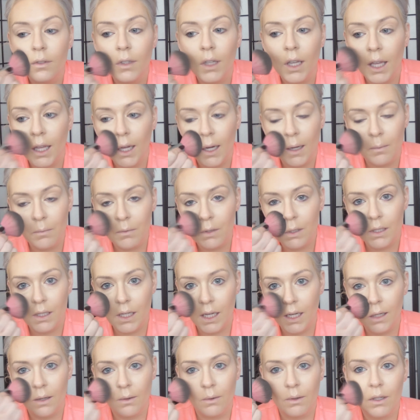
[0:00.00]
and I'm just
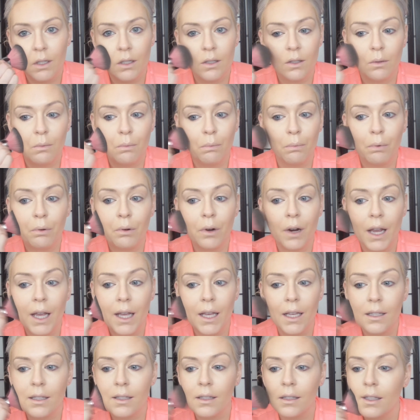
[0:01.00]
kind of going to
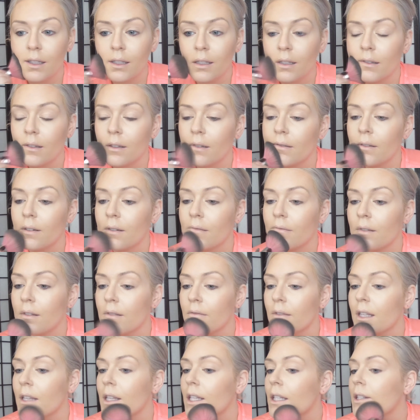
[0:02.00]
press
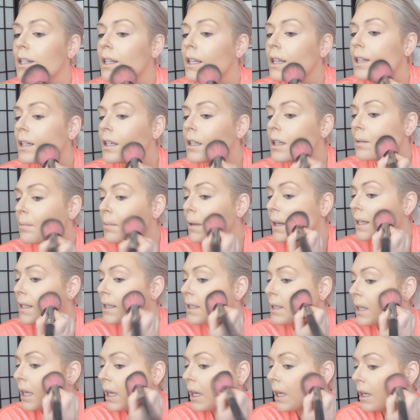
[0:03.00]
this into my
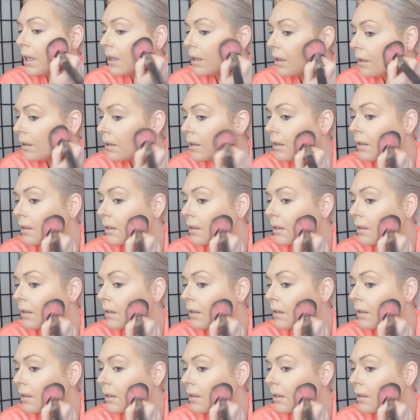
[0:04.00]
skin.